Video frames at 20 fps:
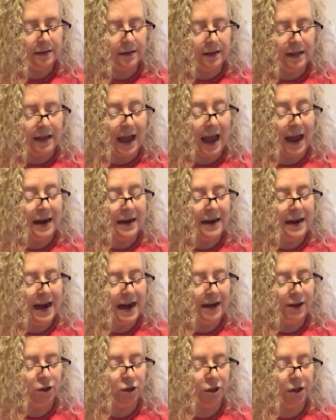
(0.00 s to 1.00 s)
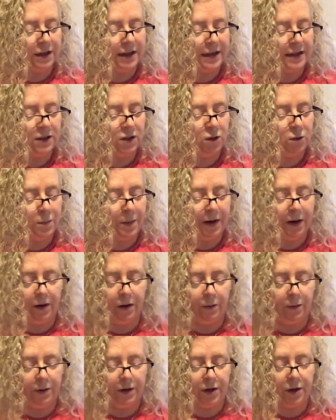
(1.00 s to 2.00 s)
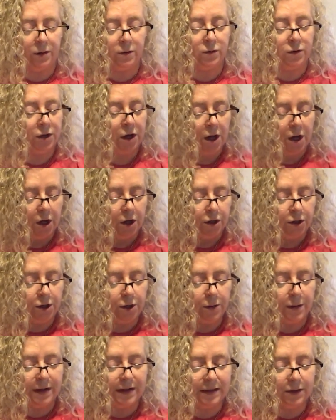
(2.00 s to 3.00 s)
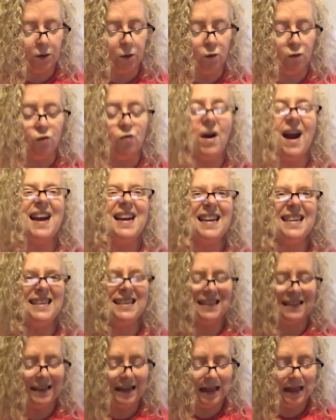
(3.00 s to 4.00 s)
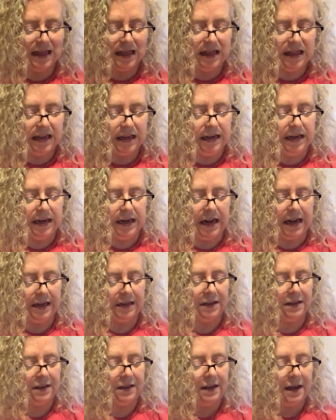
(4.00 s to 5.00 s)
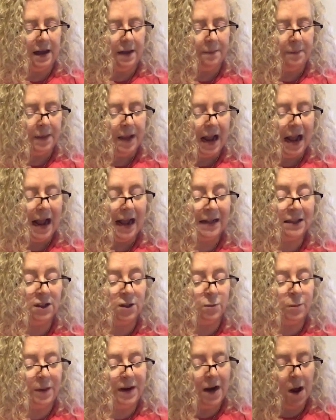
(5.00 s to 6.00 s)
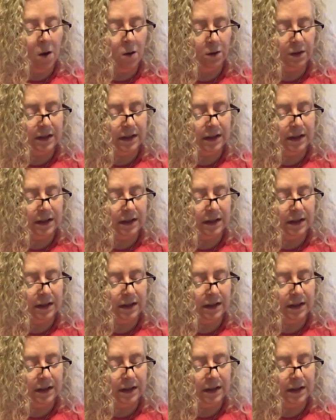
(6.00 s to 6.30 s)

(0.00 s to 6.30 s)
Emerson tells us that nature is spirit reduced to its greatest thinness.